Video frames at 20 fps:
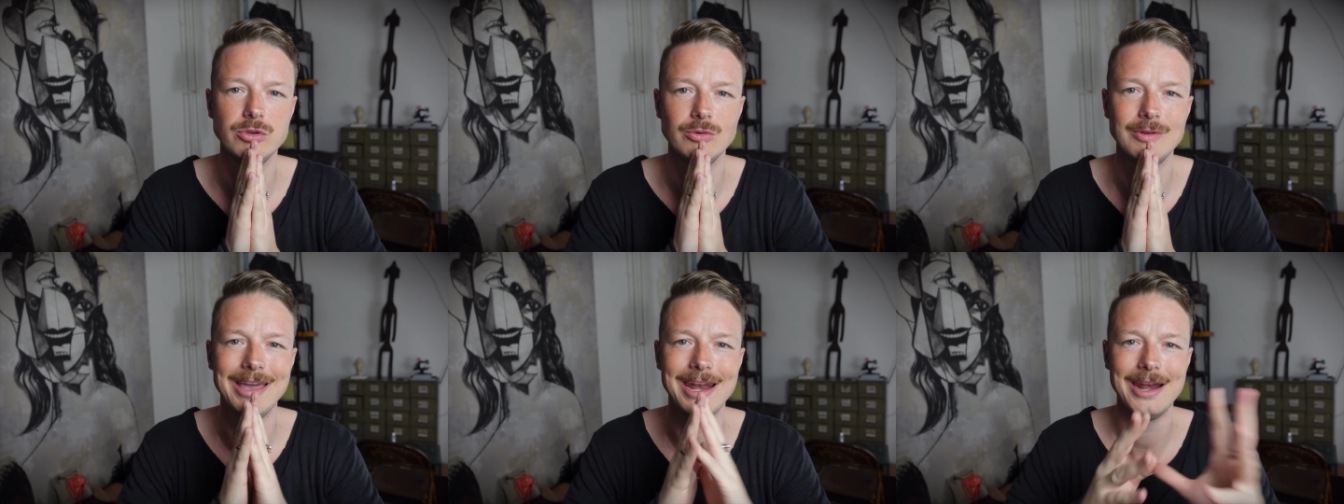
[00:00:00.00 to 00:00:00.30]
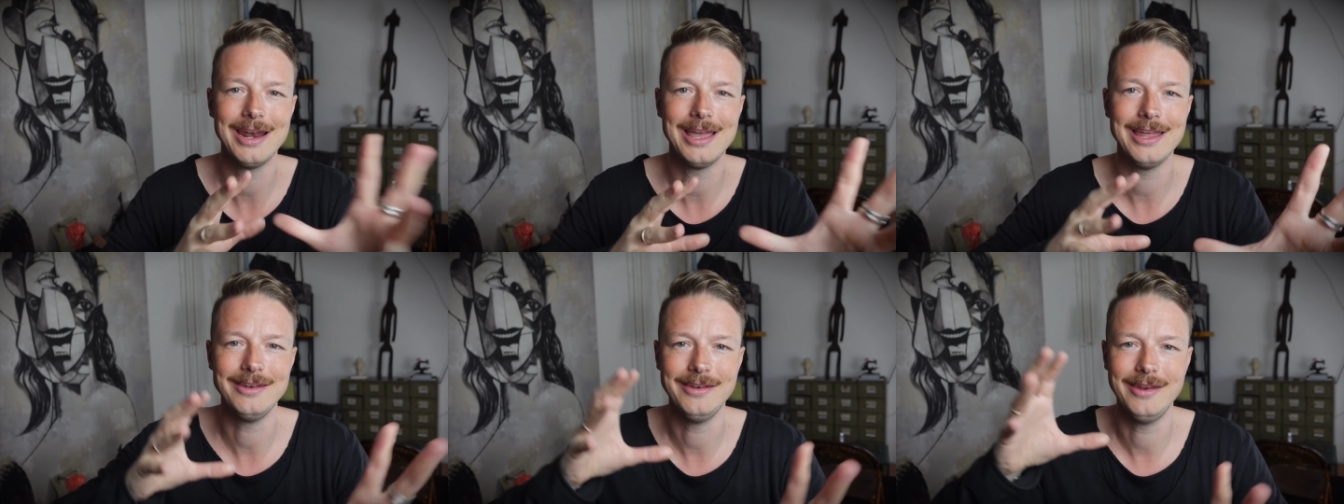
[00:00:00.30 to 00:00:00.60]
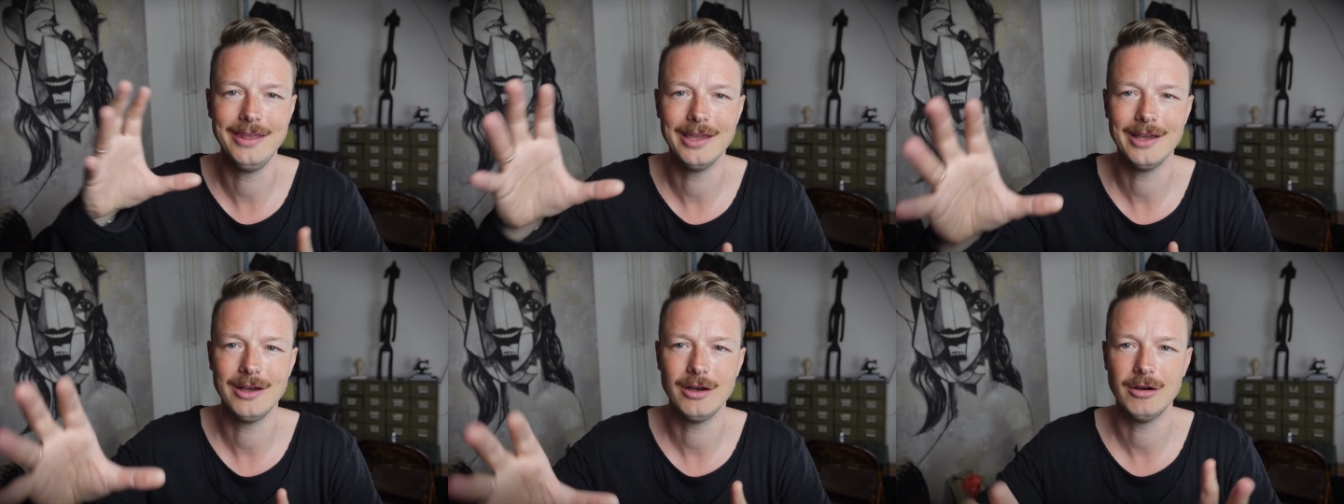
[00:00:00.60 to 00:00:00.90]
get an
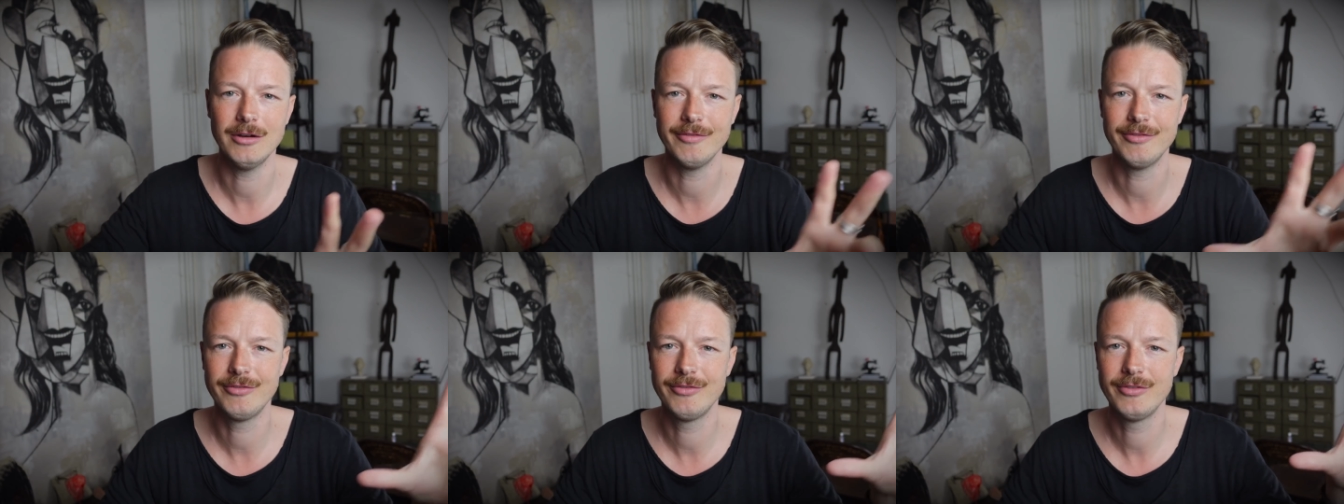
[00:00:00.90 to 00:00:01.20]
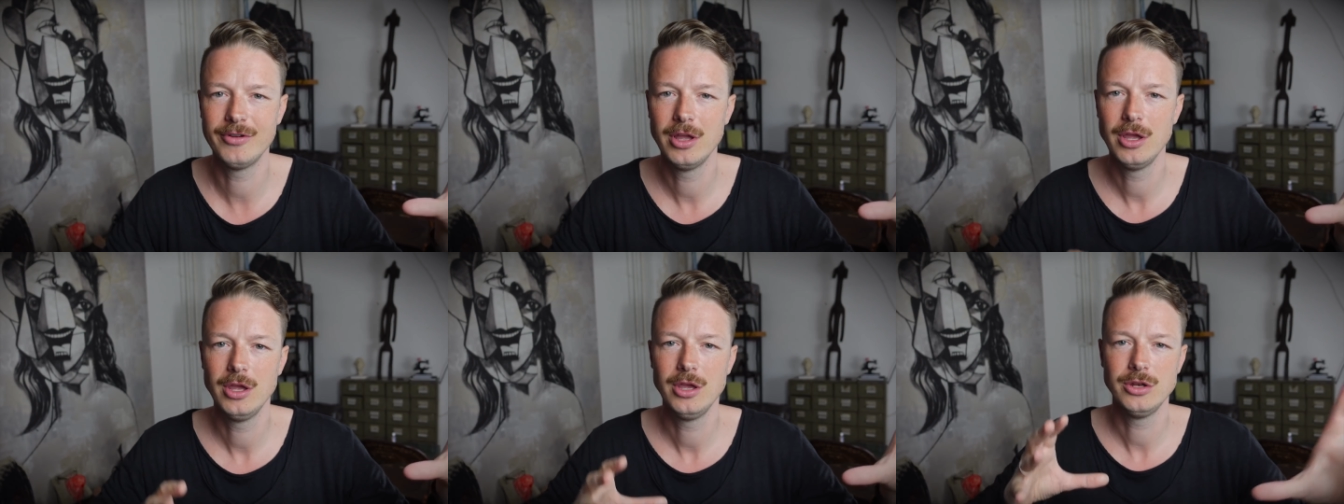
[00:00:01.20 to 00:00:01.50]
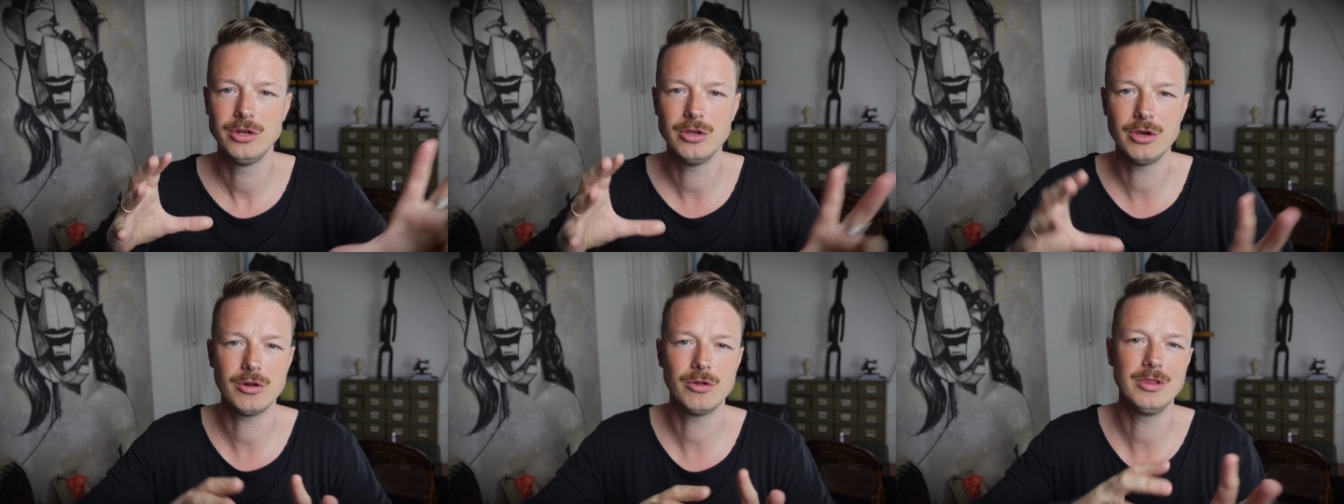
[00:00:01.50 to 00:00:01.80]
idea of
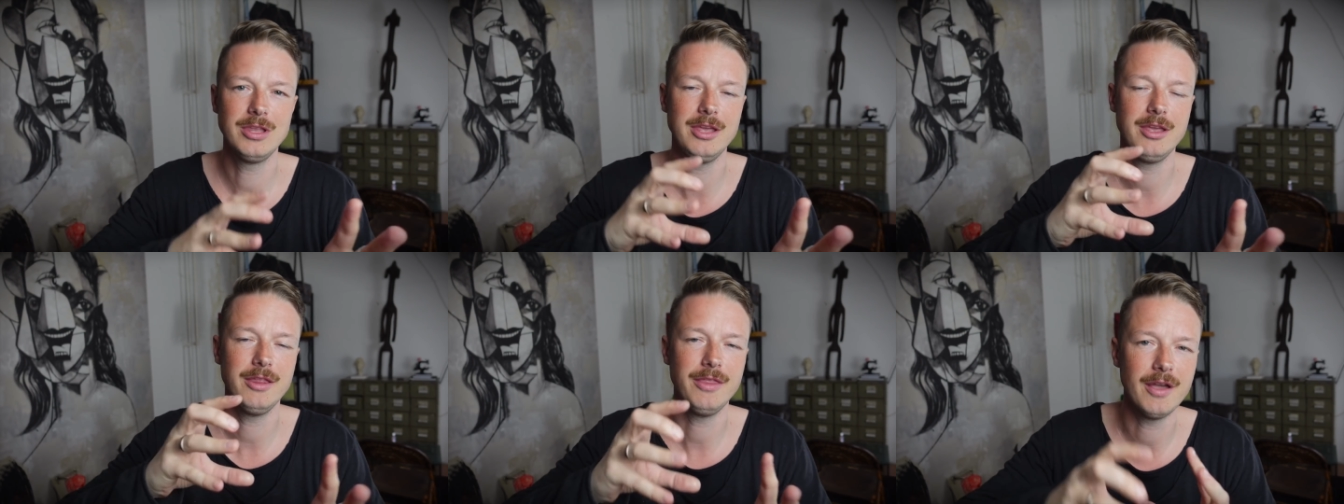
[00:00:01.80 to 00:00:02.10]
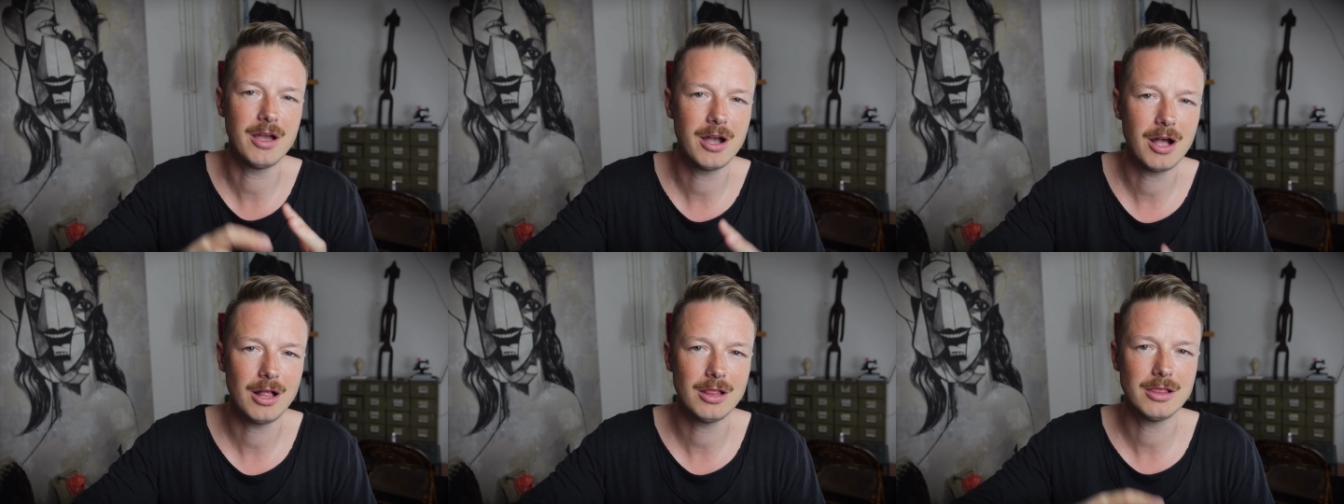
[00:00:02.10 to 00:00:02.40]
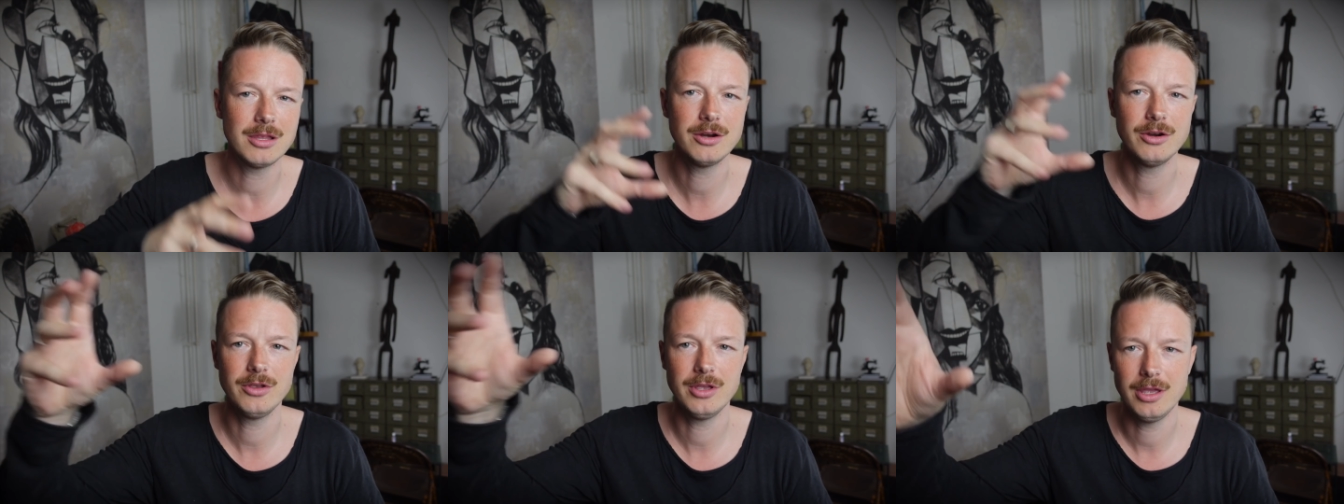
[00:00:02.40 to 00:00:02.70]
not only the
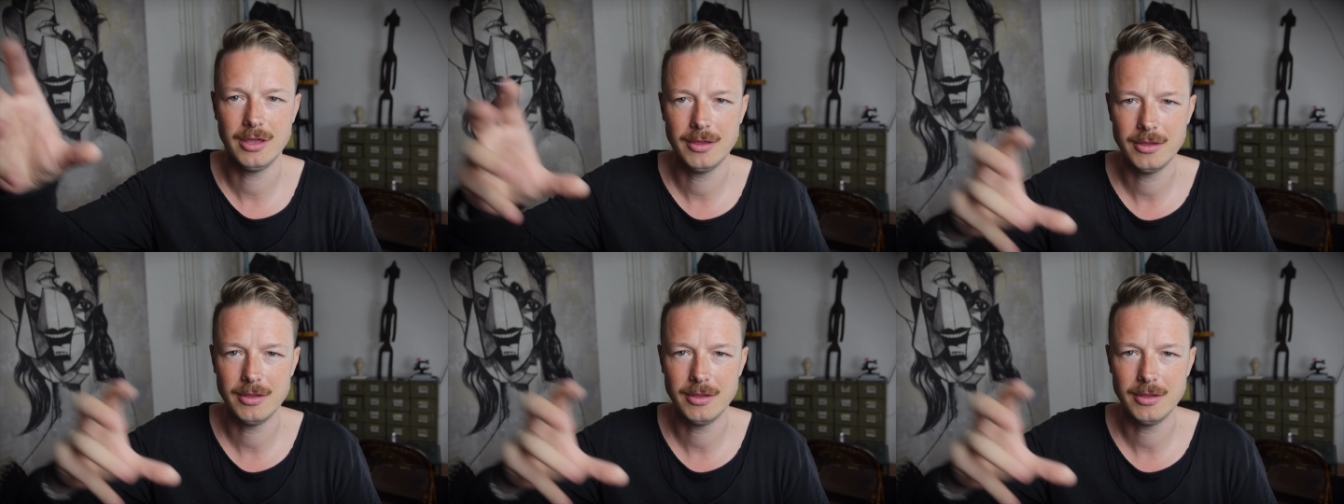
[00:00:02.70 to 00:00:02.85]
color,